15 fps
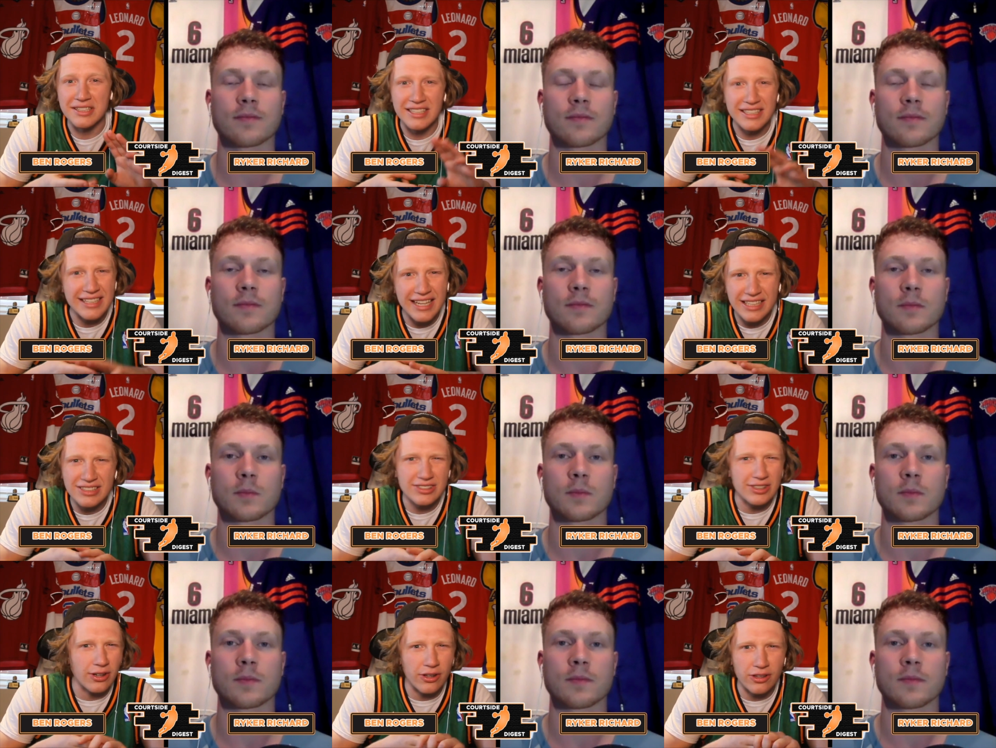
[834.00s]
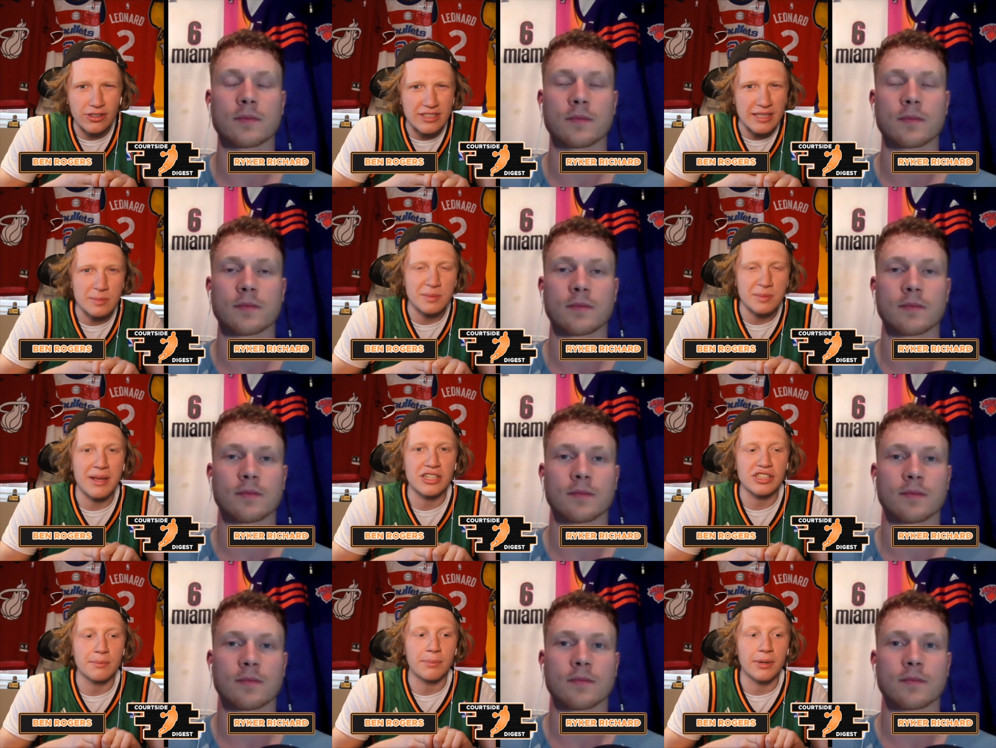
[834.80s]
Speaker 1: the Knicks are other teams
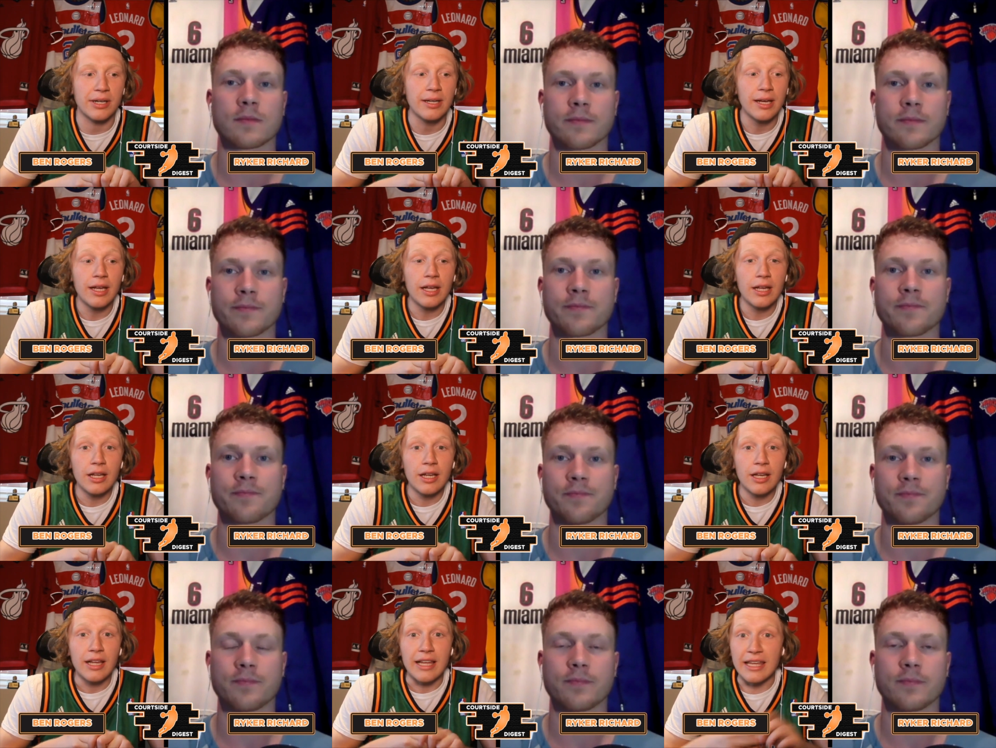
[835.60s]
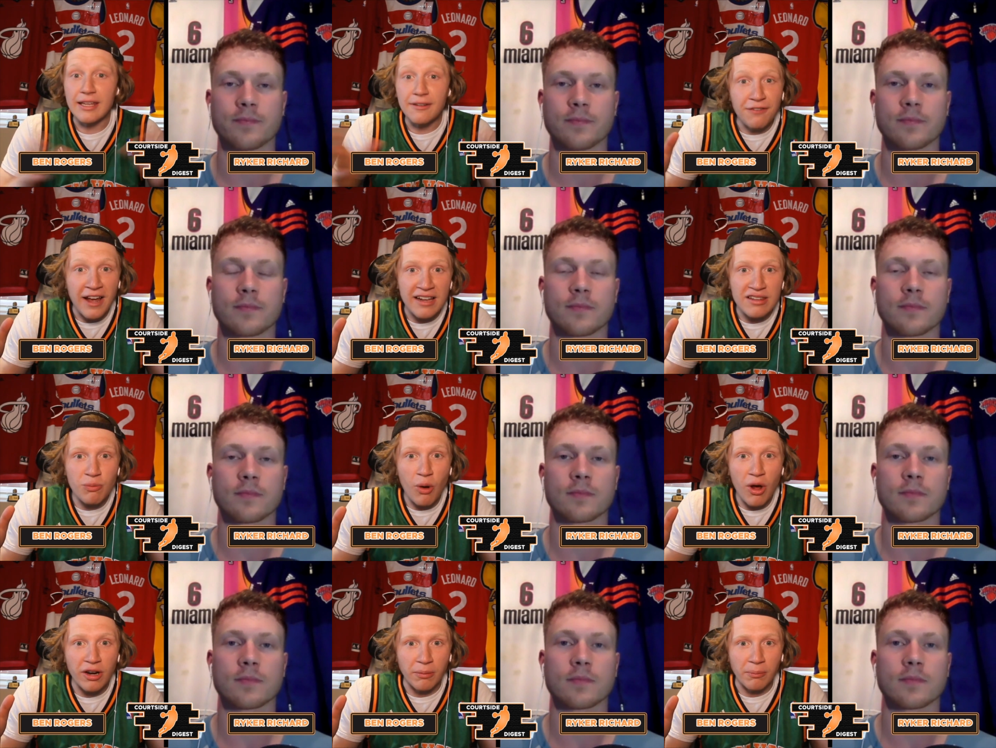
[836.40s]
mentioned, but he fans
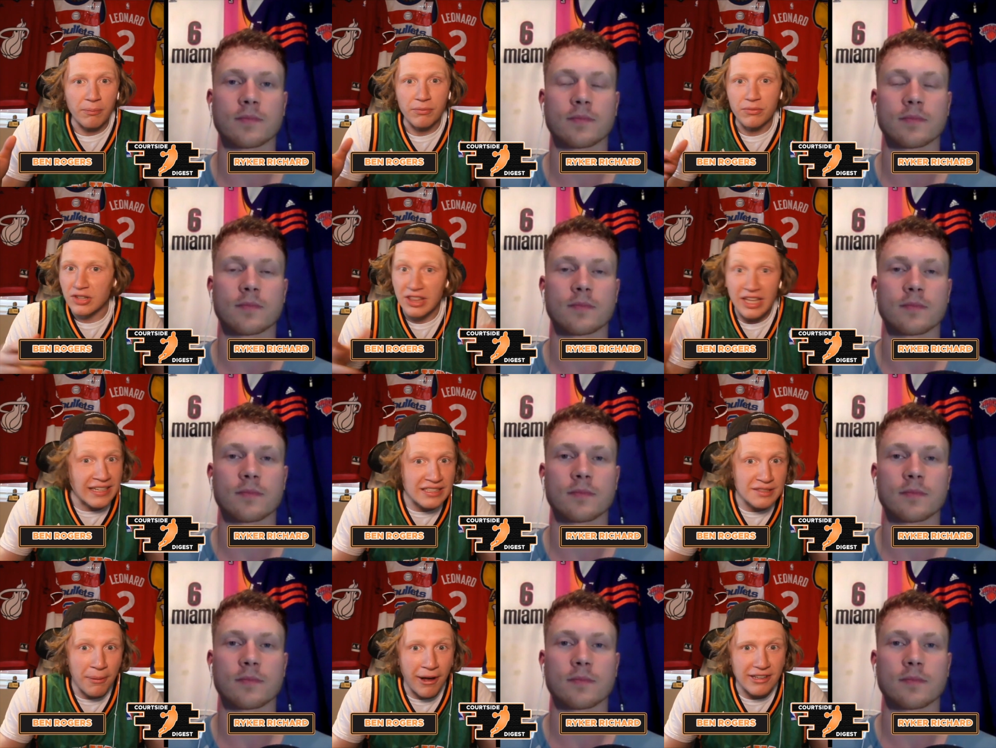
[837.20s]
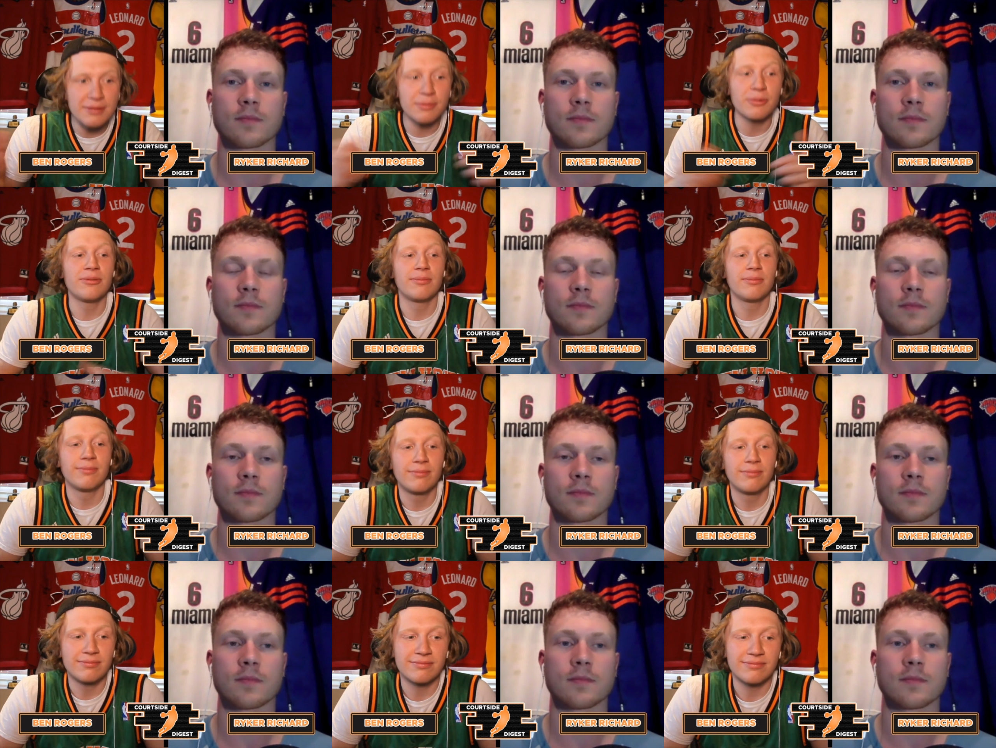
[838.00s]
want him. Think it's possible?
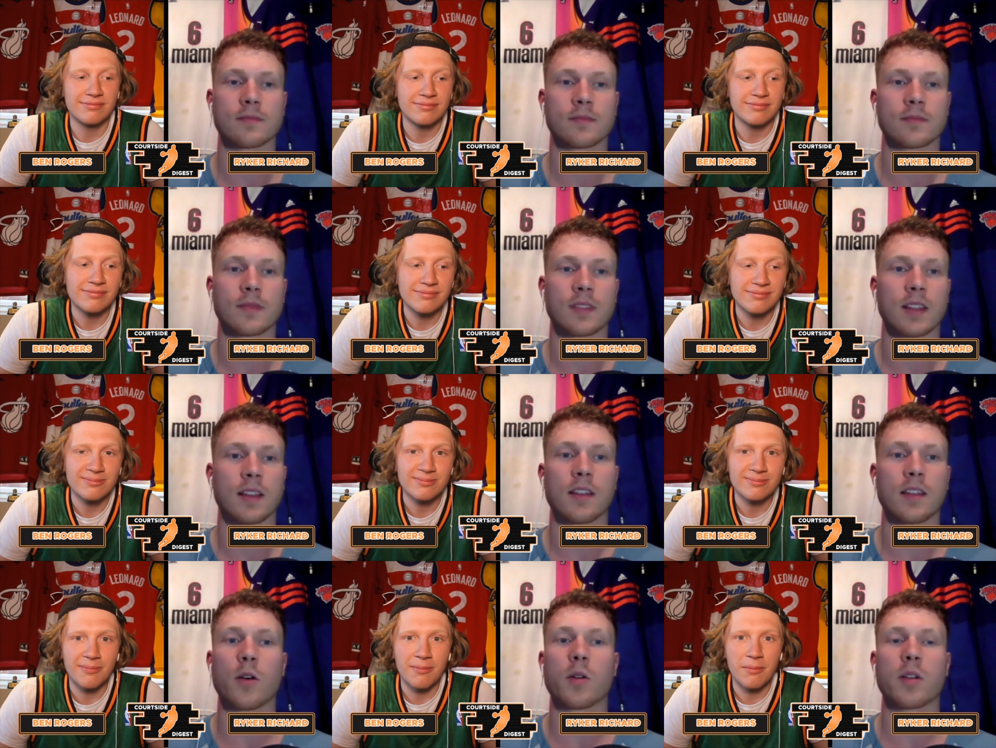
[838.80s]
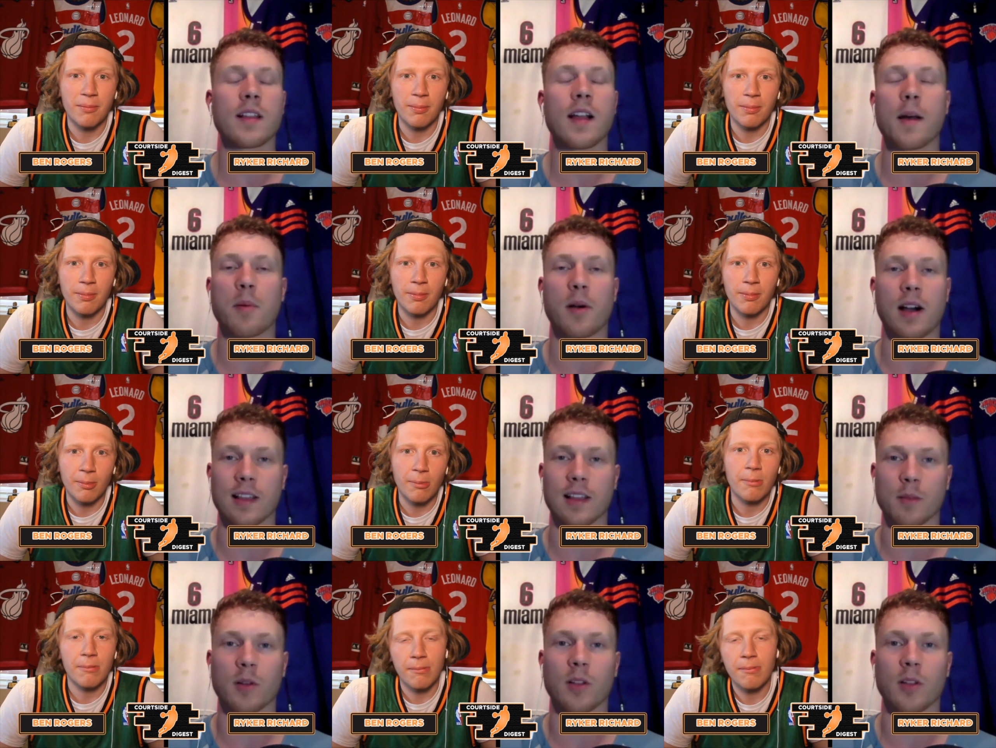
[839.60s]
No, it's not
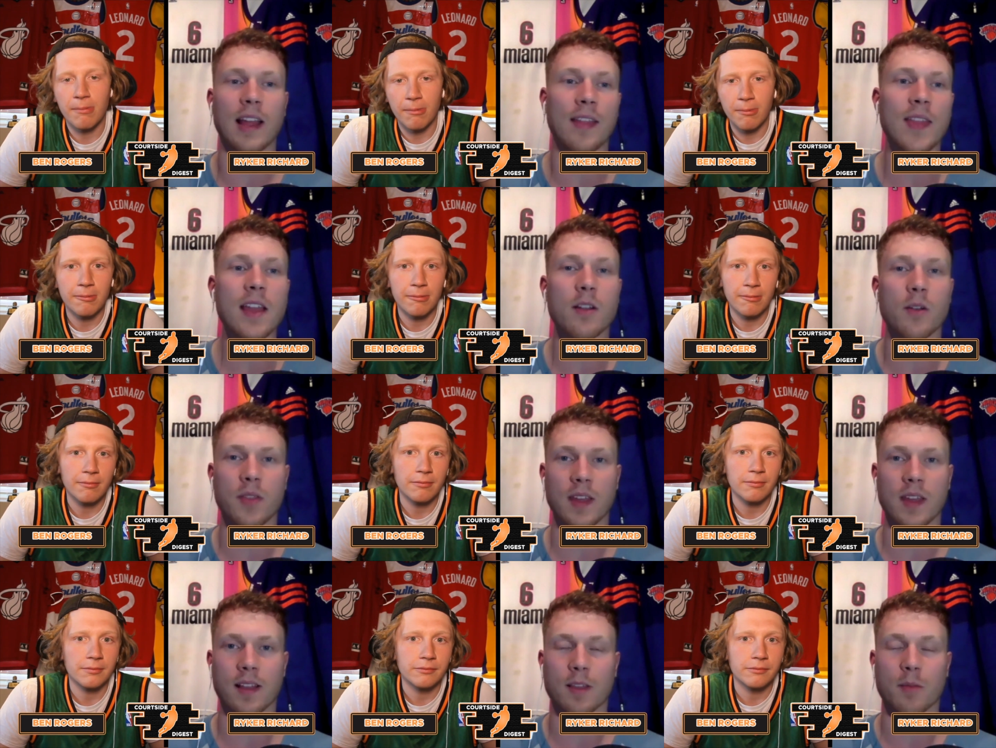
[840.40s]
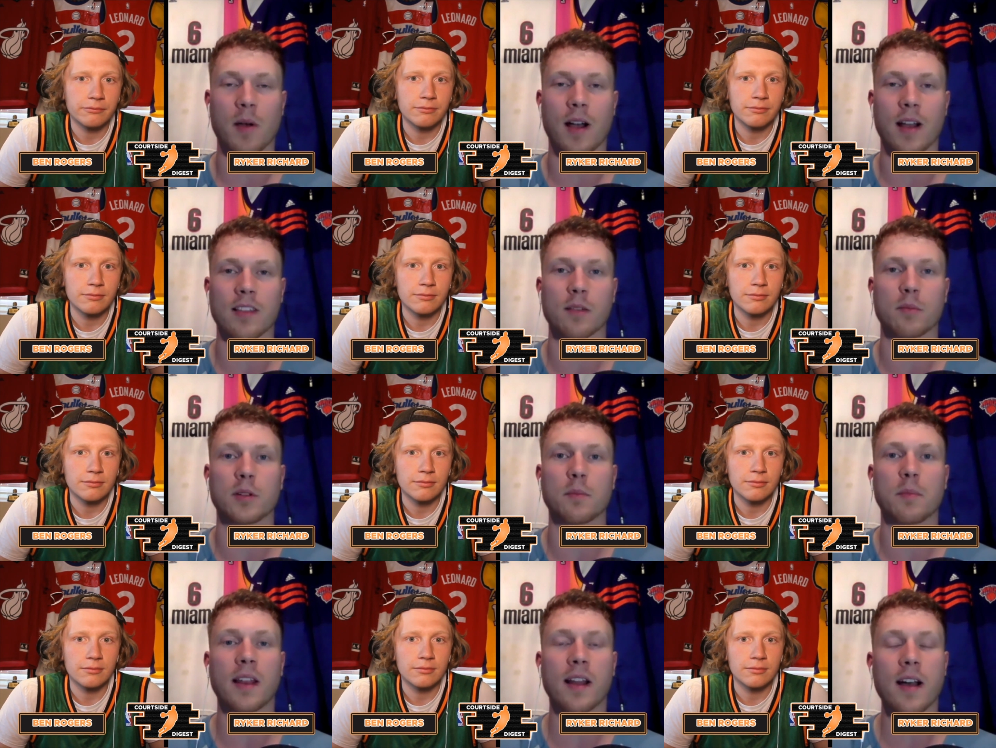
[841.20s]
Speaker 2: possible, and they don't think it's
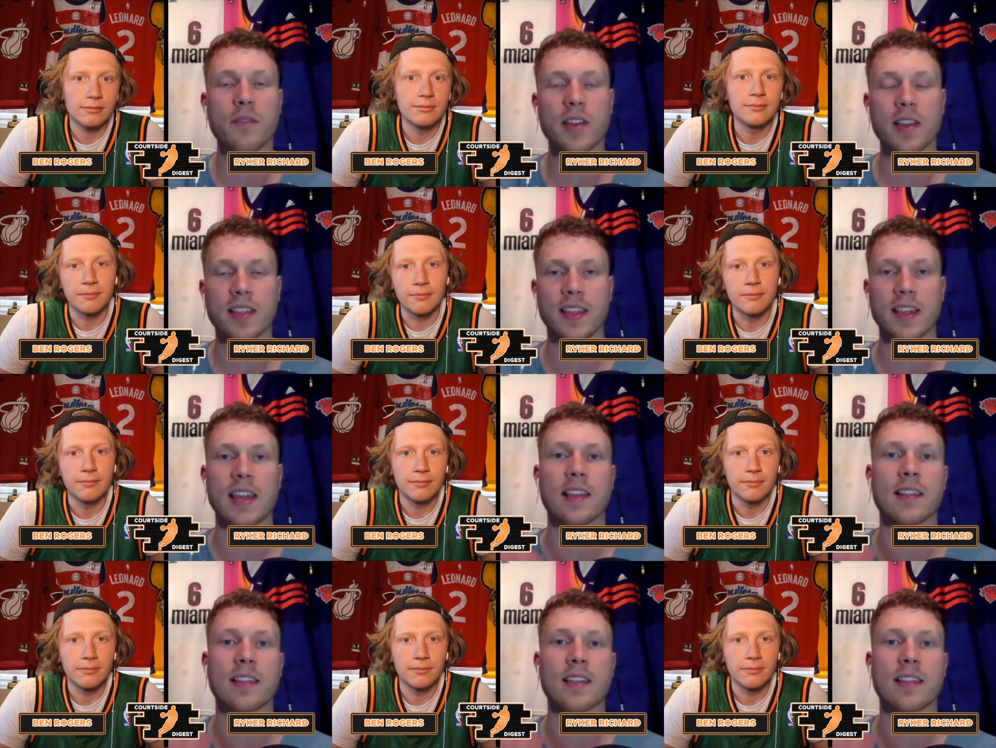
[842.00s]
possible. But obviously,